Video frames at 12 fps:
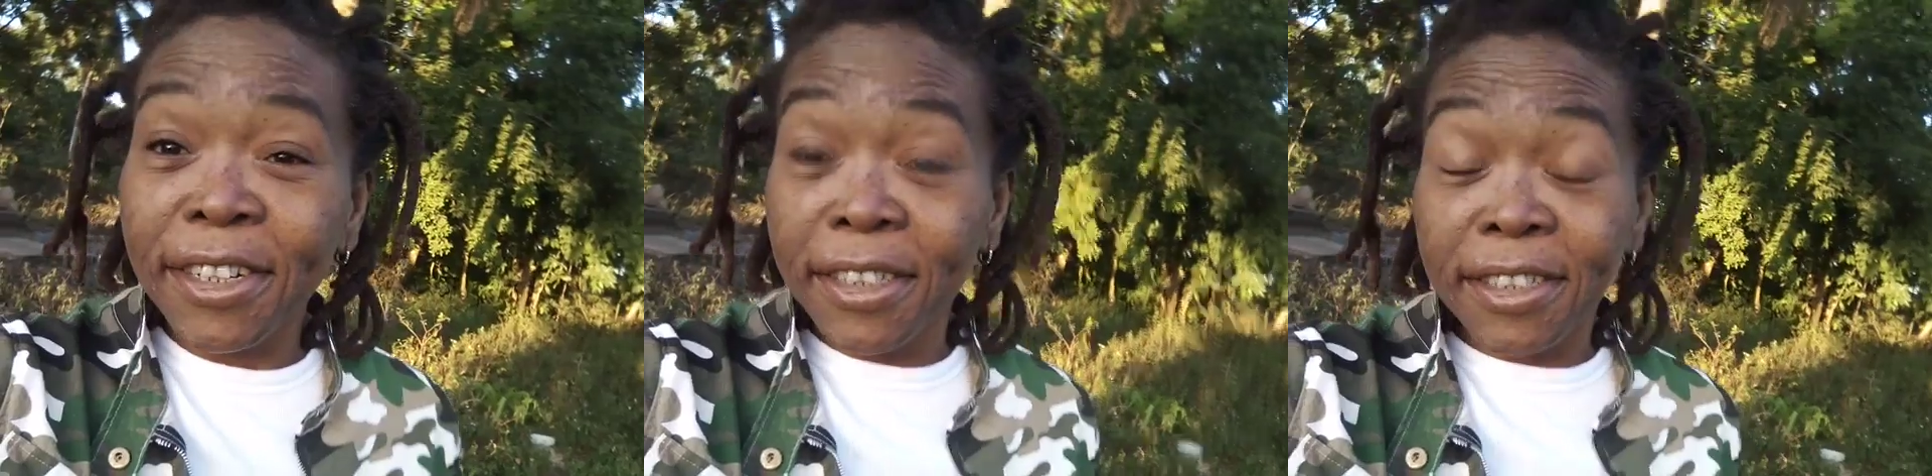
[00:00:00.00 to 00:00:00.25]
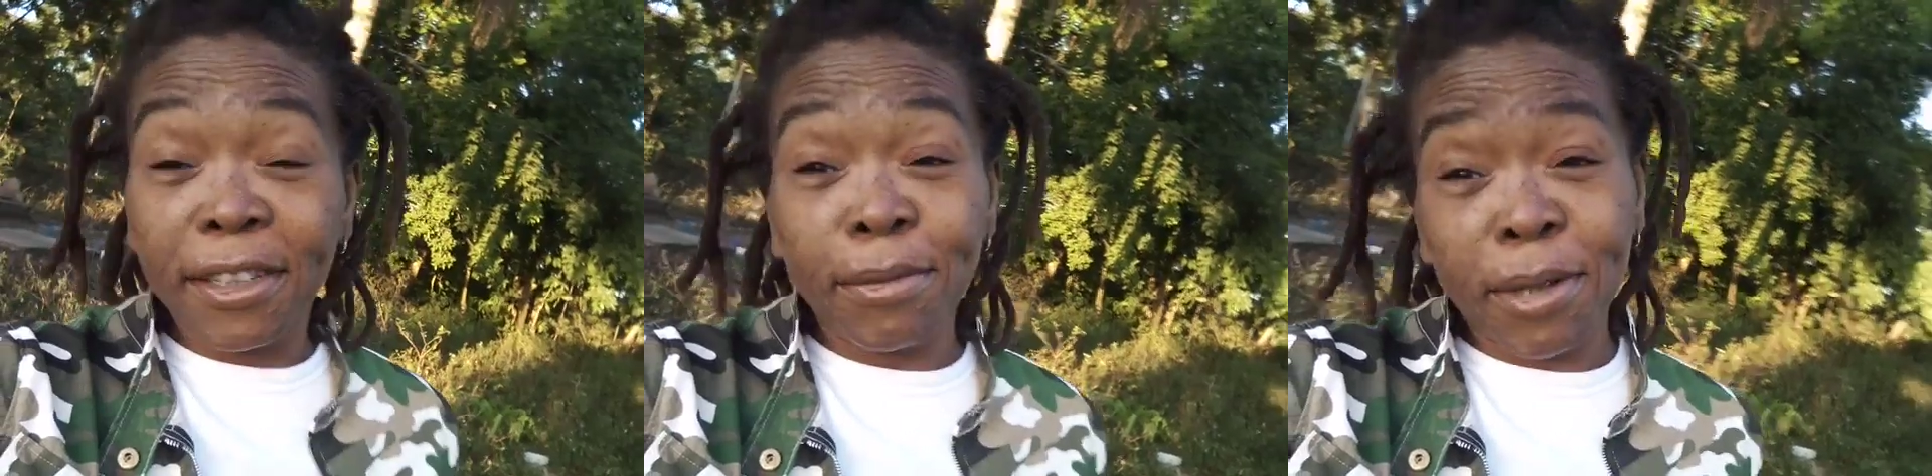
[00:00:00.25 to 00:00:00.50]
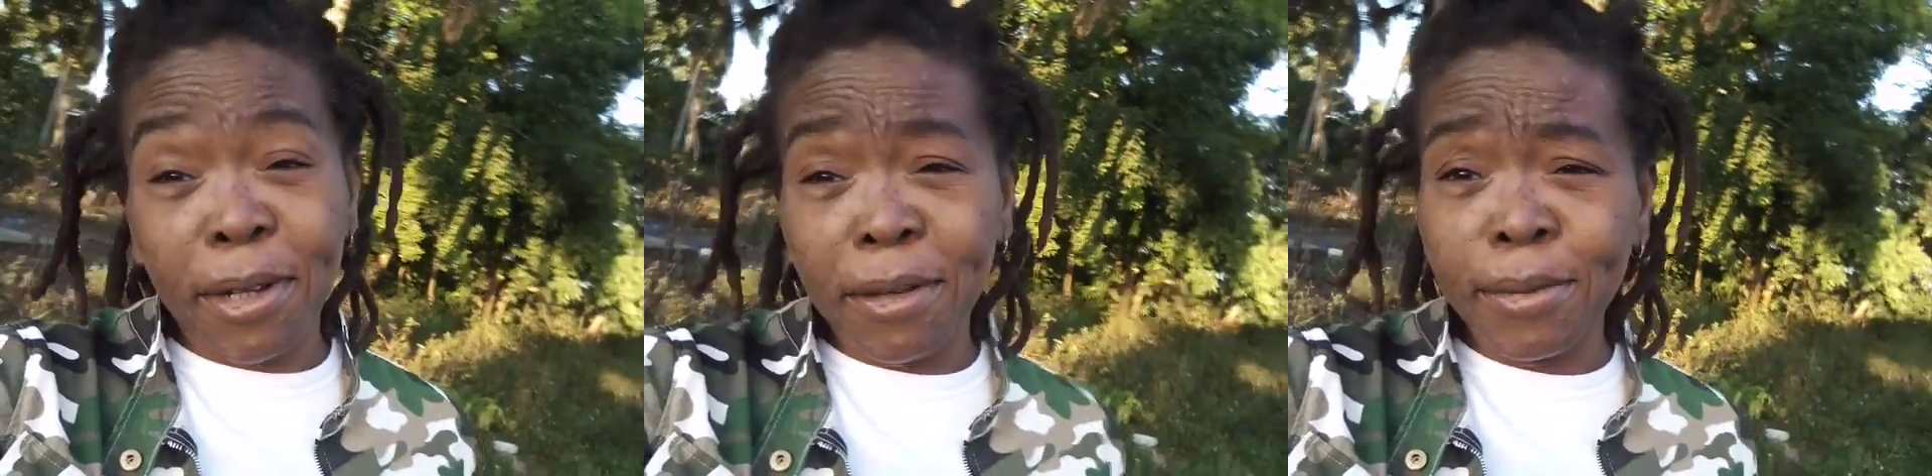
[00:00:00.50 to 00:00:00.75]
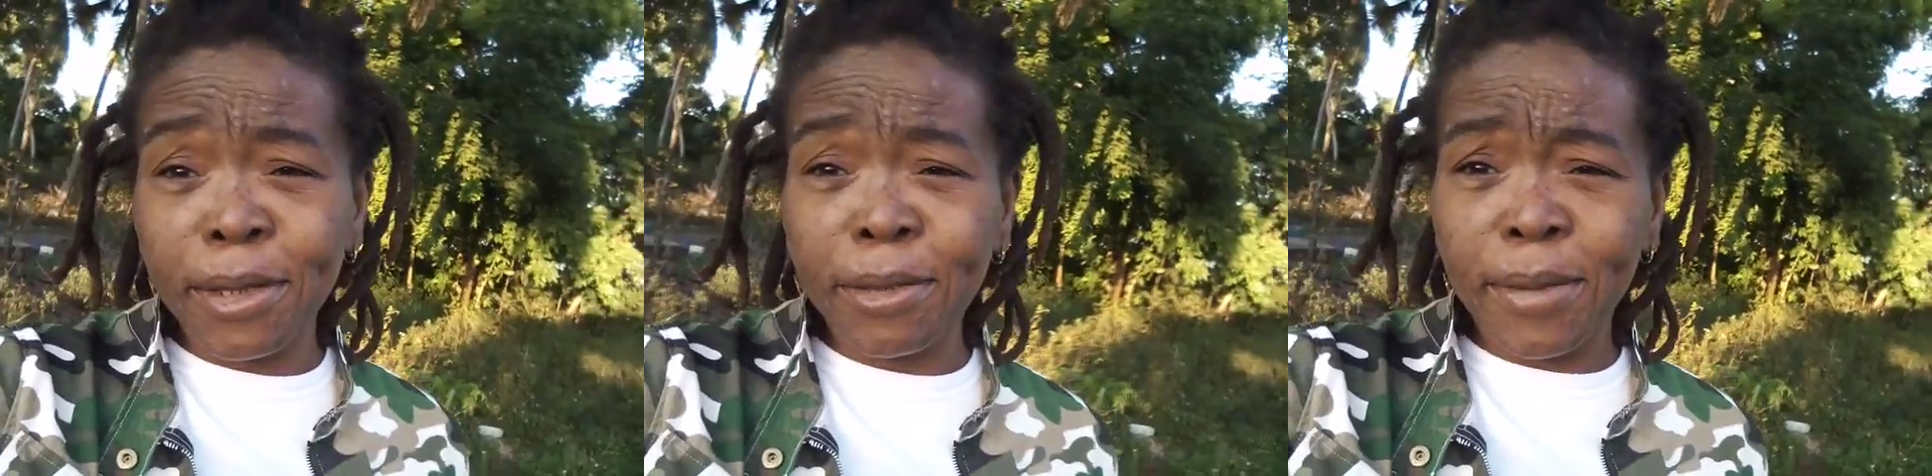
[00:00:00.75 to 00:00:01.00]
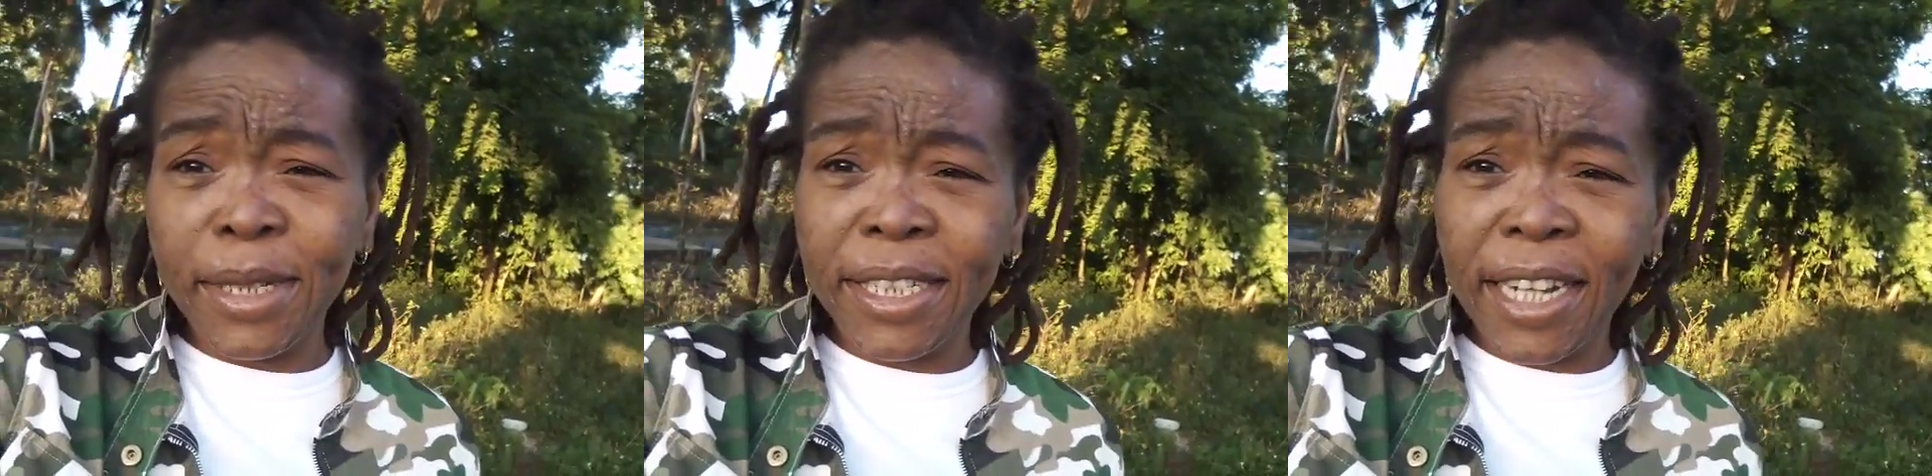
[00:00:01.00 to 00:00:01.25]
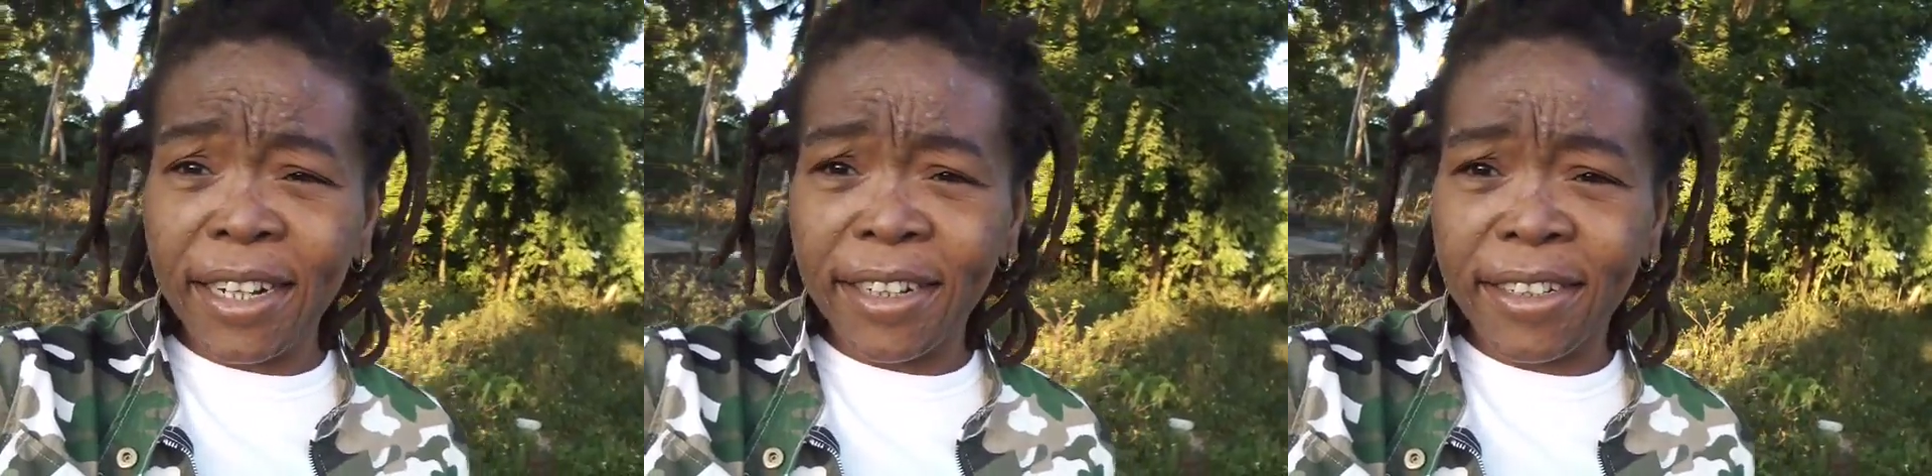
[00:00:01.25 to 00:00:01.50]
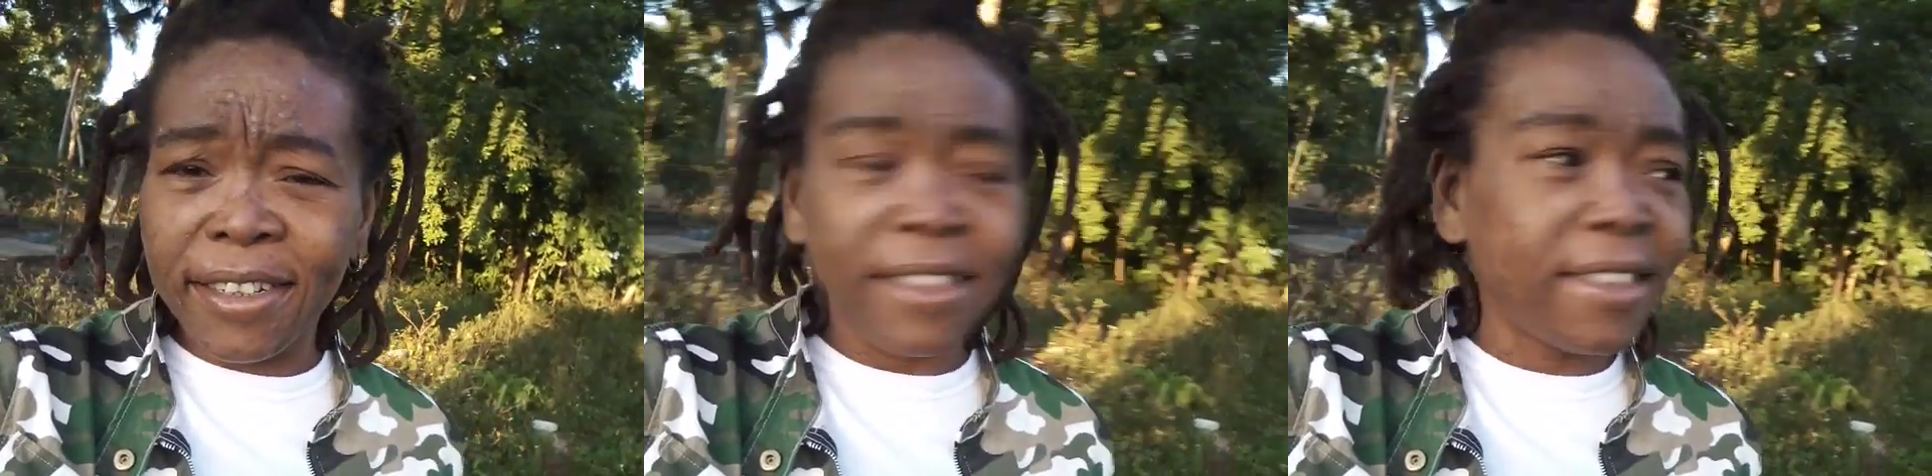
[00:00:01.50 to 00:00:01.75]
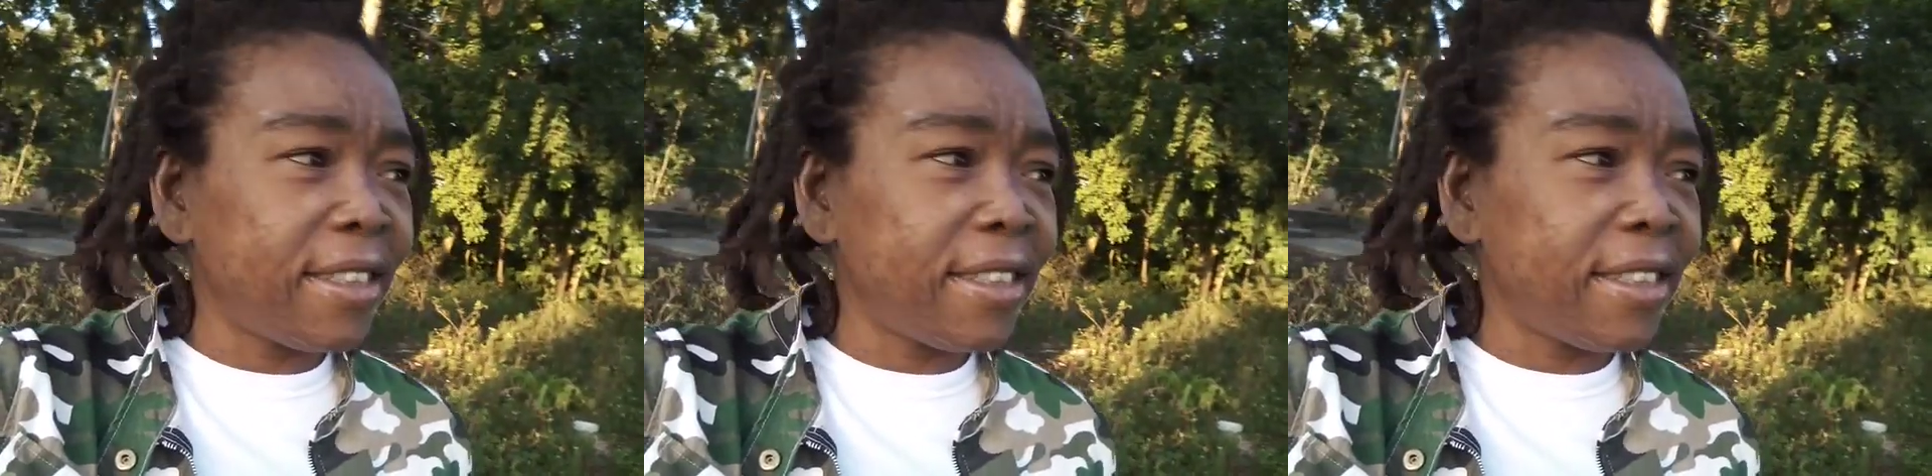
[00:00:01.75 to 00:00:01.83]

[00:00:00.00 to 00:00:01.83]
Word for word: and subscribing to my channel